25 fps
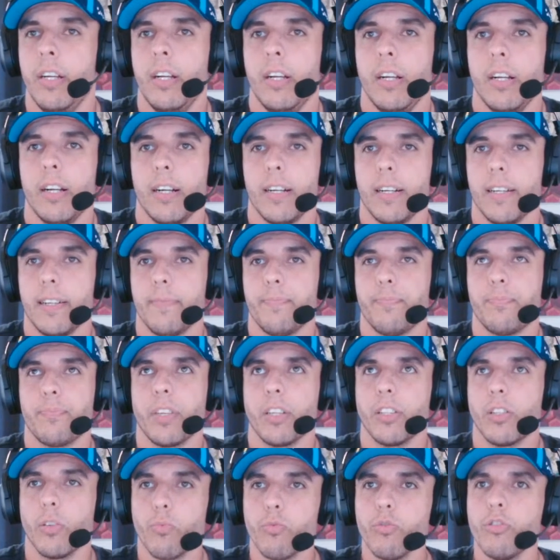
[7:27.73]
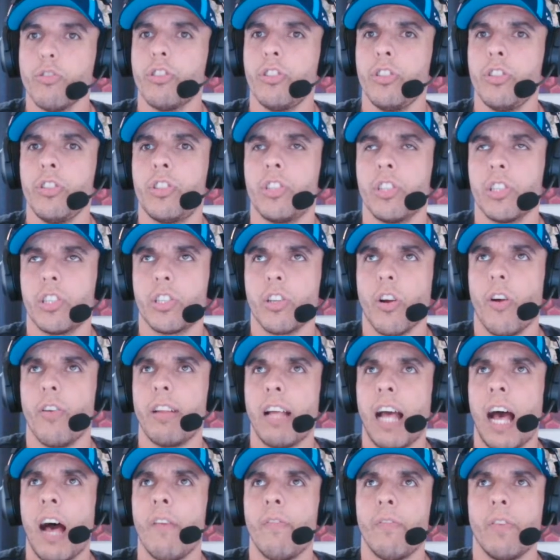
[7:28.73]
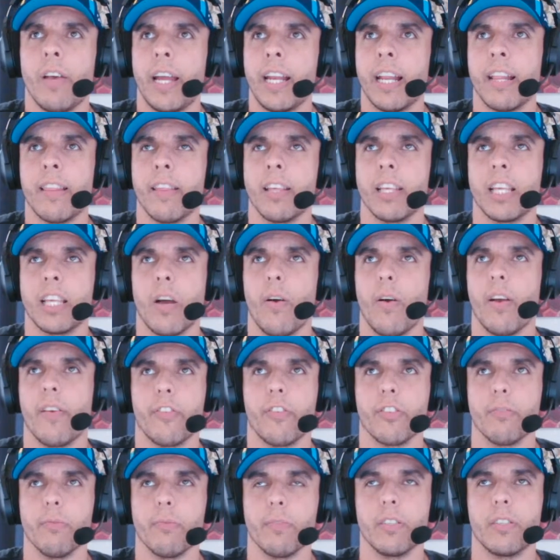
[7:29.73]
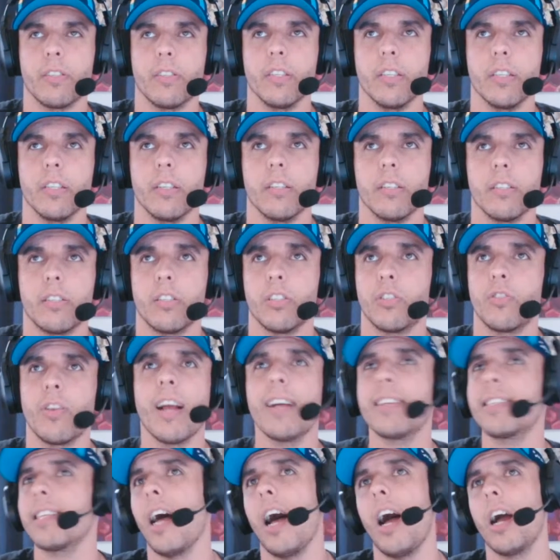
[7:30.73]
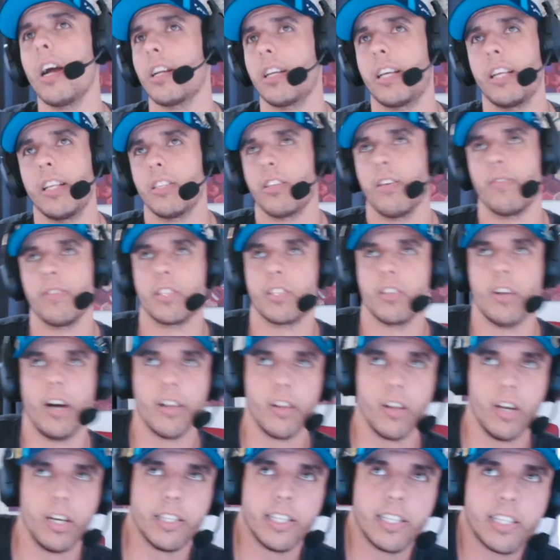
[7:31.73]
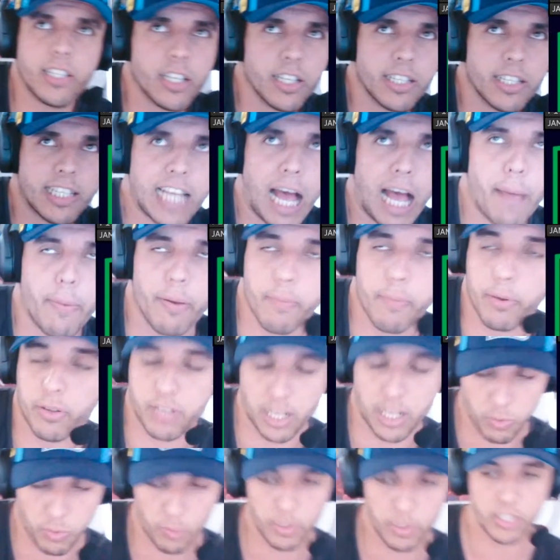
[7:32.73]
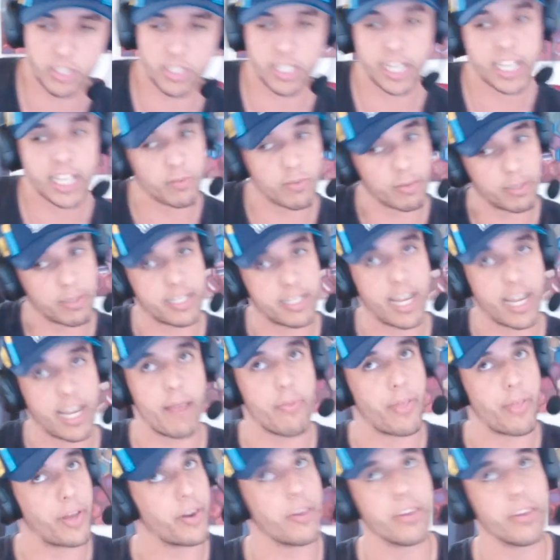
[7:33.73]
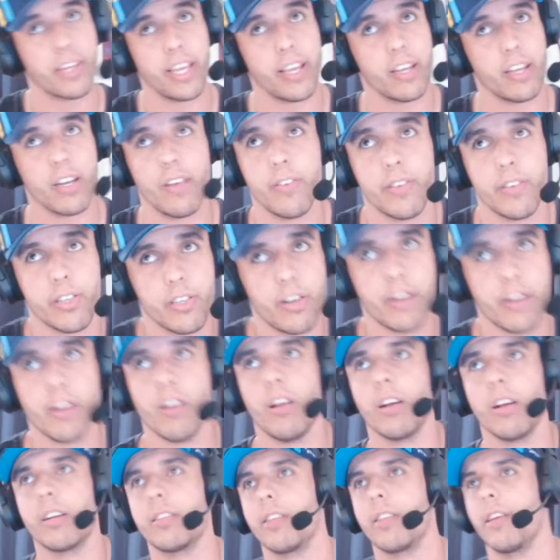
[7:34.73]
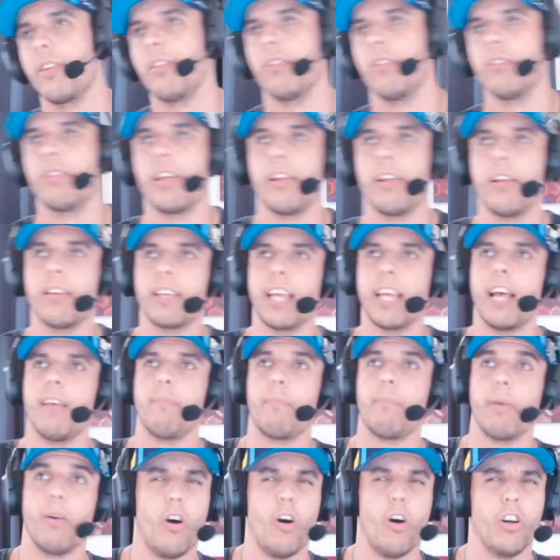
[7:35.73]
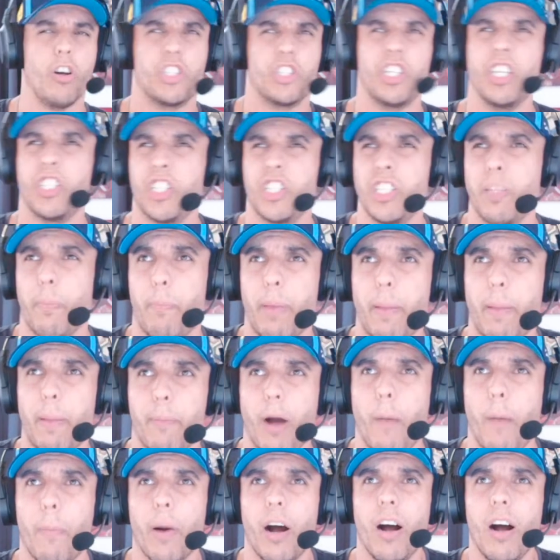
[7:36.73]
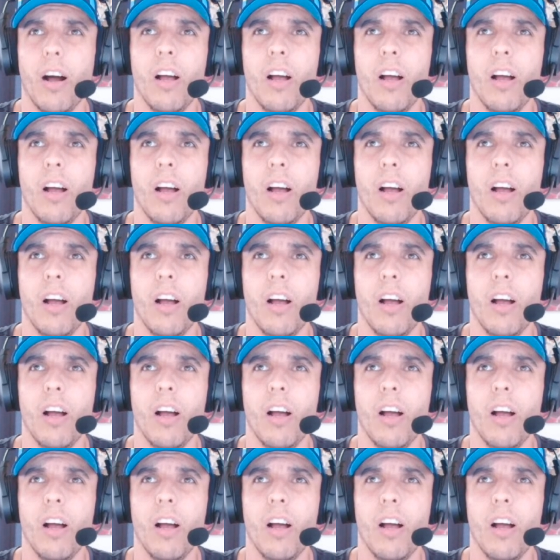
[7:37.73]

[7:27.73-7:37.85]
The Roosters just don't have anything going for them this year. So the Dragons aren't going to kick this over the sideline. They're just going to tap it because that's what we see in the women's game. They don't kick it over the sideline because they don't get it. But, oh, she's a big bopper.